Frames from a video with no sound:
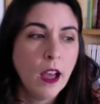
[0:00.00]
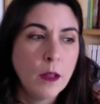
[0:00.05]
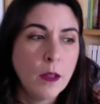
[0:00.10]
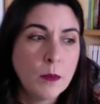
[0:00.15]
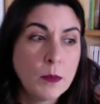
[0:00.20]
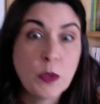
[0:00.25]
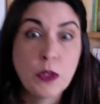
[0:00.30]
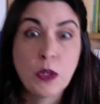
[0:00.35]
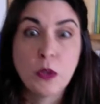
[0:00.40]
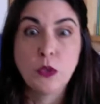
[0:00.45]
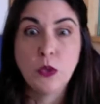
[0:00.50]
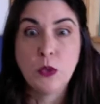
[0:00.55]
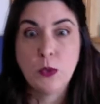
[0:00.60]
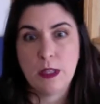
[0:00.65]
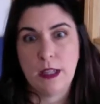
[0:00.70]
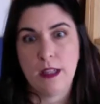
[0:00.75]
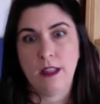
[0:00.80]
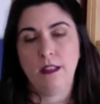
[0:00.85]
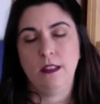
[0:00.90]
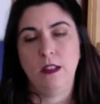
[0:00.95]
so I don't lose
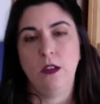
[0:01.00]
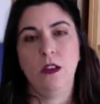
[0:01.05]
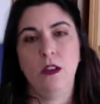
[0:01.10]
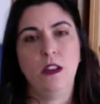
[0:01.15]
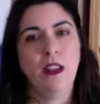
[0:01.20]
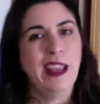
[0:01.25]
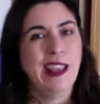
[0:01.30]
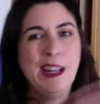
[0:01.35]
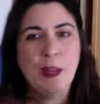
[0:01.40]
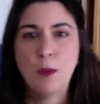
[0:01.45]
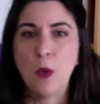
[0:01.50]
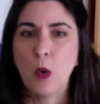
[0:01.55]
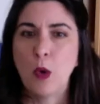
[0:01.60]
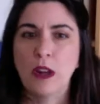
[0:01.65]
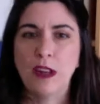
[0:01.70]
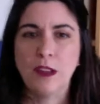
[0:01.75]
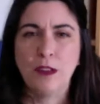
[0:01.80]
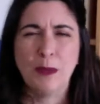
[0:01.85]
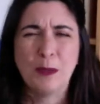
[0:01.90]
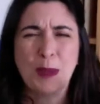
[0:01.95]
it. So at any
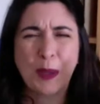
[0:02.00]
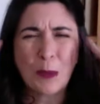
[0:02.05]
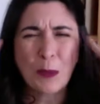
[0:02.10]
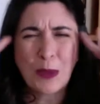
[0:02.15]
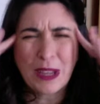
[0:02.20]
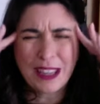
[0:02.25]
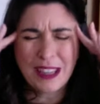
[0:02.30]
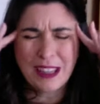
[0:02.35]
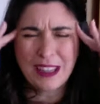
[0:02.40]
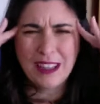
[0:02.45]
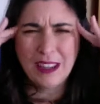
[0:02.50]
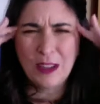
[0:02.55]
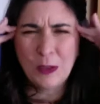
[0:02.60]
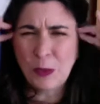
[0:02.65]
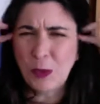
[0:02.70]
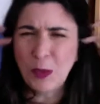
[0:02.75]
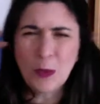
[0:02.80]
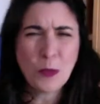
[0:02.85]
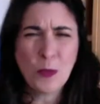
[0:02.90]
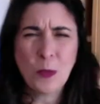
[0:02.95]
point, if I'm like, wait,
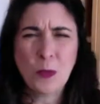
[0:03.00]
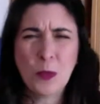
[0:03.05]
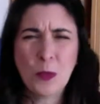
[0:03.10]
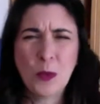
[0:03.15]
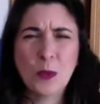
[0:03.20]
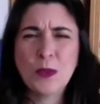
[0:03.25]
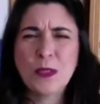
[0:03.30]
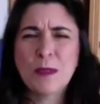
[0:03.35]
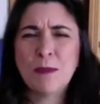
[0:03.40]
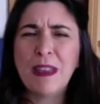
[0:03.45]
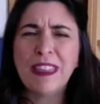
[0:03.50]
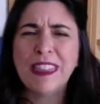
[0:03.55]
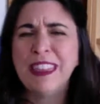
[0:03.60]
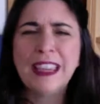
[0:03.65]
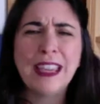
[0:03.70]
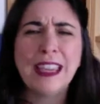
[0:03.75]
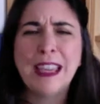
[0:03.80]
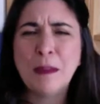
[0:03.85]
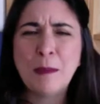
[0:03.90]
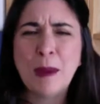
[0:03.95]
what was my
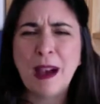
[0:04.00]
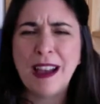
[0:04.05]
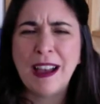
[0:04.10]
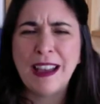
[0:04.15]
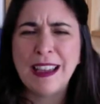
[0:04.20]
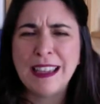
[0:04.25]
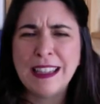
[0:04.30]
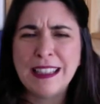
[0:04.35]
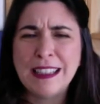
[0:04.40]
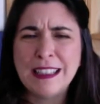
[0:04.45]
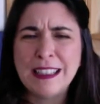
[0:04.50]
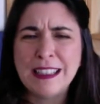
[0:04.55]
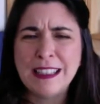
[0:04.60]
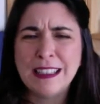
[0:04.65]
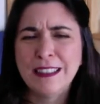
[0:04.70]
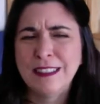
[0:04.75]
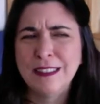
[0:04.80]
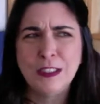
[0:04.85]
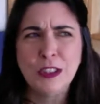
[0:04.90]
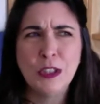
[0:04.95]
thinking behind
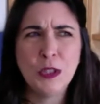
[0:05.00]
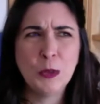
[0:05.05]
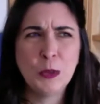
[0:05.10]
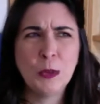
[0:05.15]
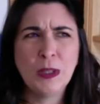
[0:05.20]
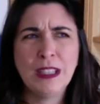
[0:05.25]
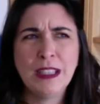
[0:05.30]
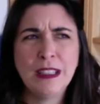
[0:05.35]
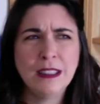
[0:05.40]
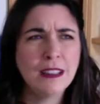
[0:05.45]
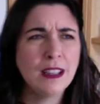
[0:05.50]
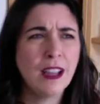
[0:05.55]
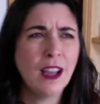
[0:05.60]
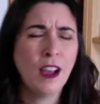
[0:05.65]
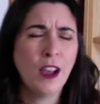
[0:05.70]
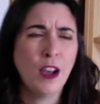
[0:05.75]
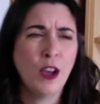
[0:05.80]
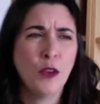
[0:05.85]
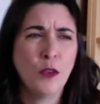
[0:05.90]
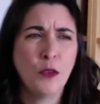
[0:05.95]
doing
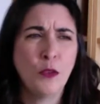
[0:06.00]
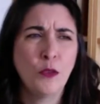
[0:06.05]
a